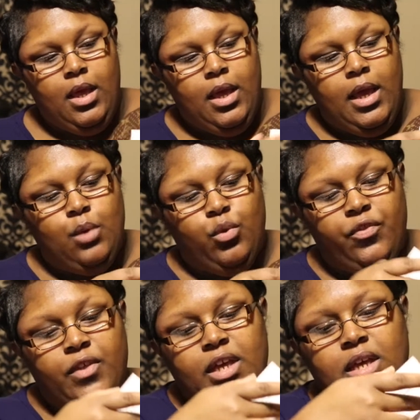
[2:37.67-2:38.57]
And with
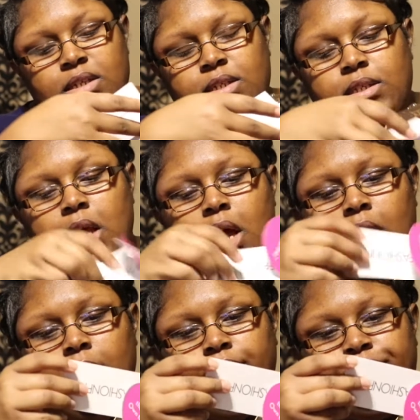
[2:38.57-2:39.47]
this,
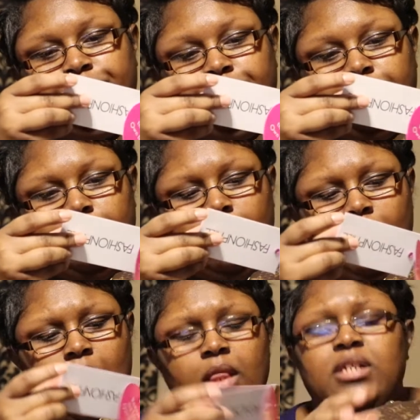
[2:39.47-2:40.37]

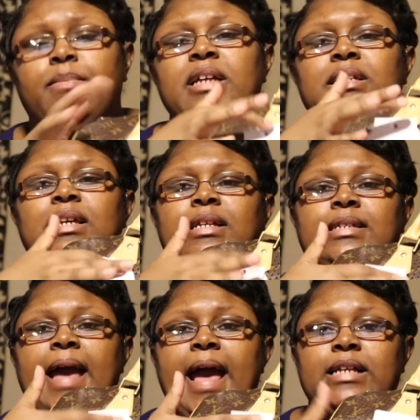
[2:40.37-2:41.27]
it's basically the
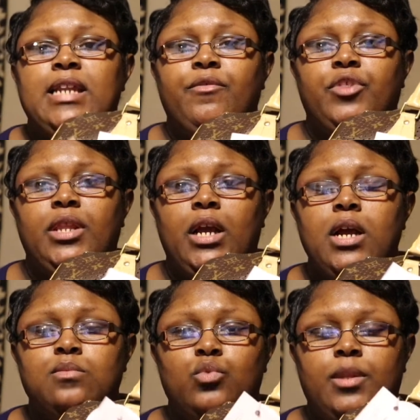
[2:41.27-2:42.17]
tag and everything that
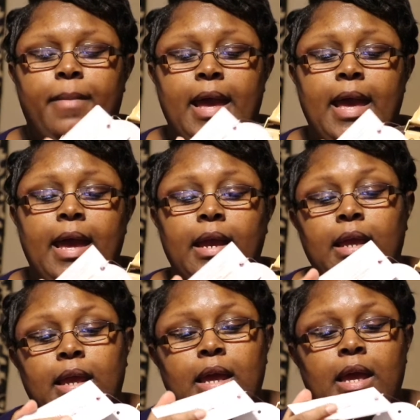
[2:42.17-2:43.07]
comes with the bag.
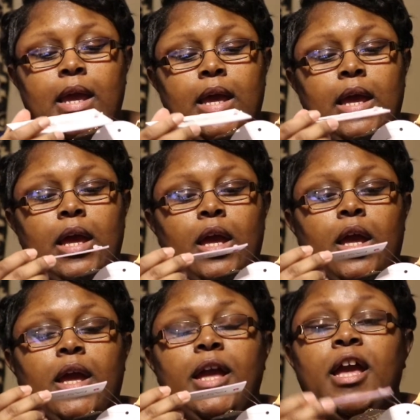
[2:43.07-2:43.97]

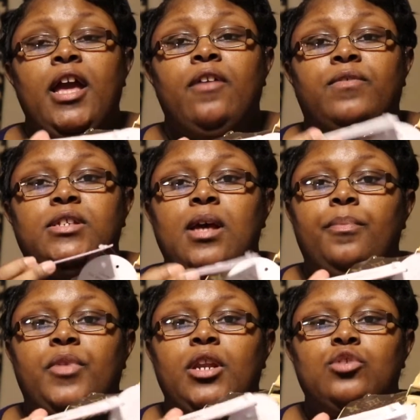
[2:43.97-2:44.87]
If
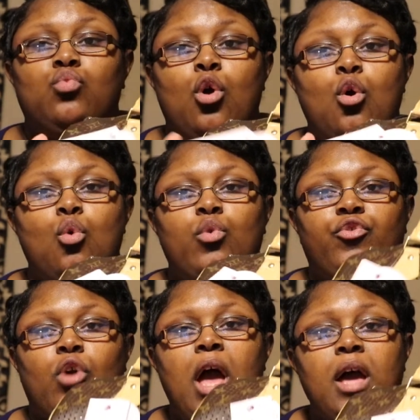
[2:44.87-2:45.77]
something is wrong with
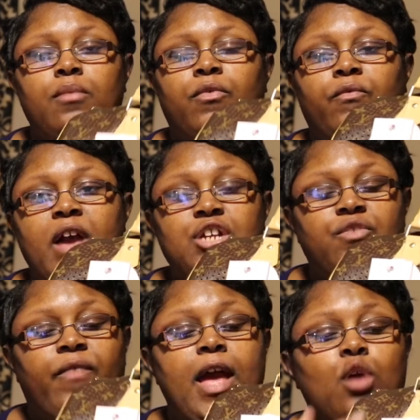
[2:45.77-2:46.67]
your item from
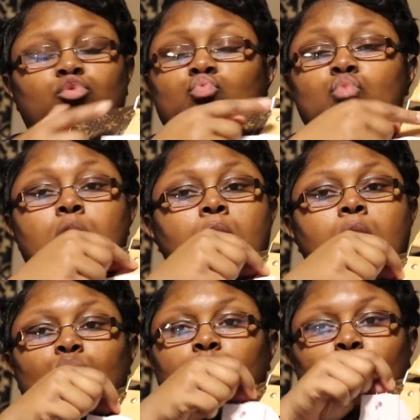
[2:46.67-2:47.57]
Fashionphile, do
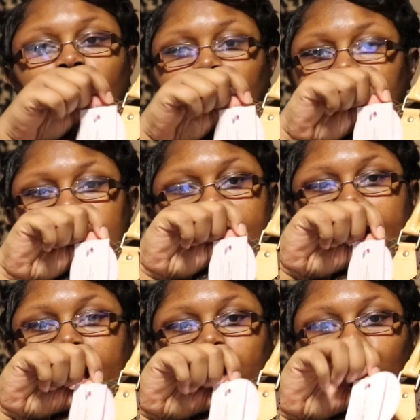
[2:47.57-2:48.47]
not remove this
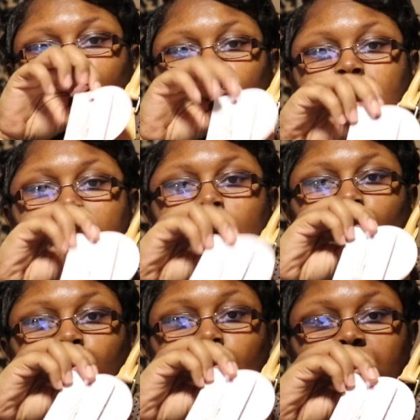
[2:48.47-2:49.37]
tag. Do not
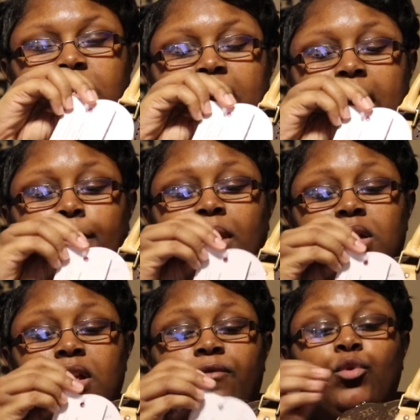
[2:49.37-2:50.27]
remove the tag, because
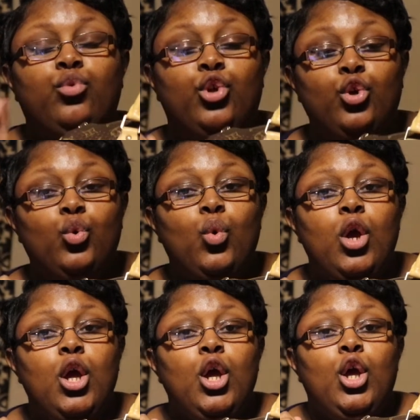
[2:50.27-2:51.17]
if you do,
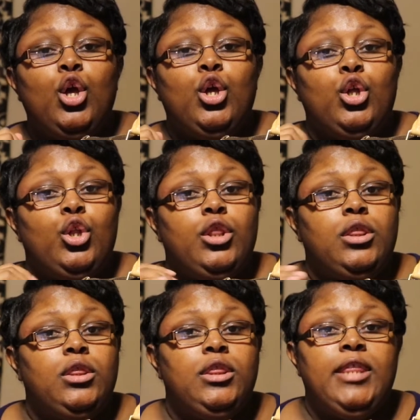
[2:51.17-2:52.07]

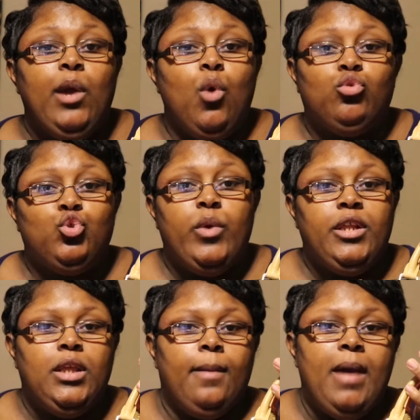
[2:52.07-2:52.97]
they won't do
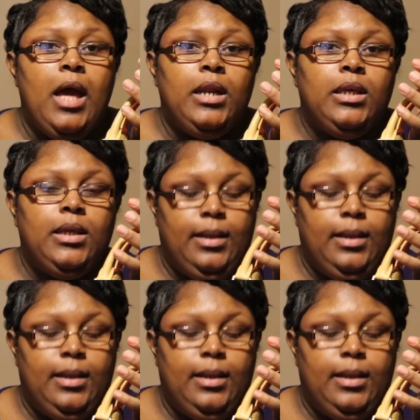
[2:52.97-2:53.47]
anything about it.